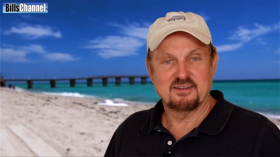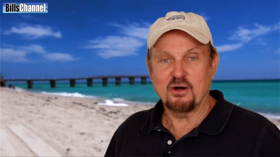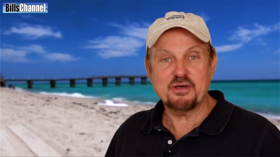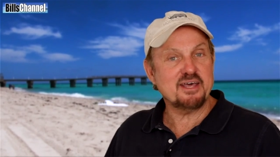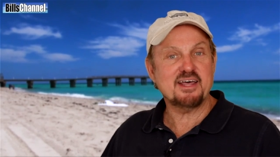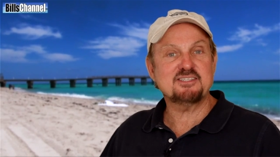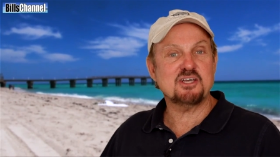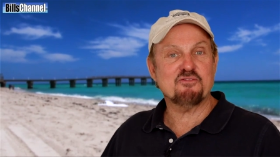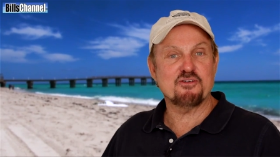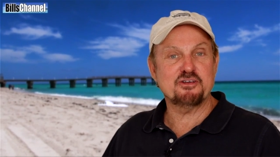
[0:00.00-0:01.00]
Okay, that's
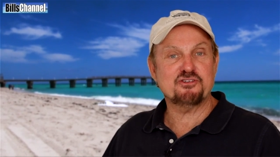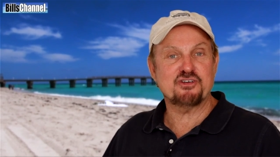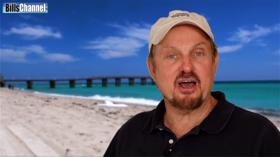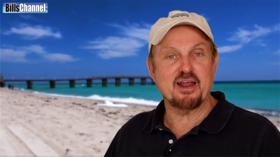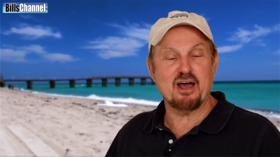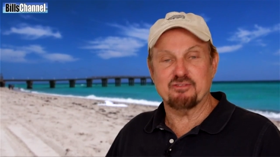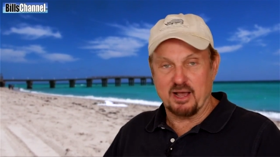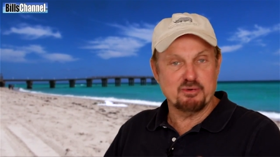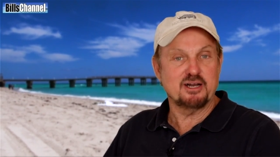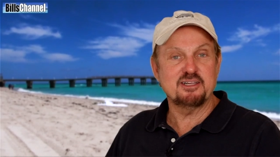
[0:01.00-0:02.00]
it for this shout out.
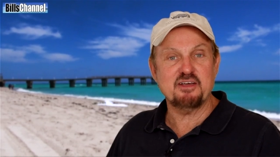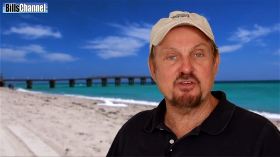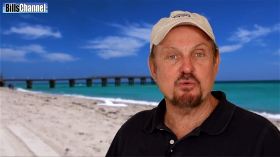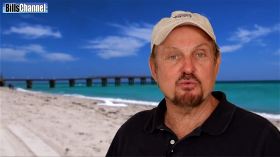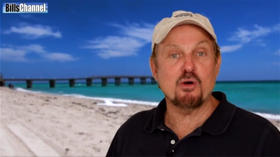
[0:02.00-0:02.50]
I'm going to leave you with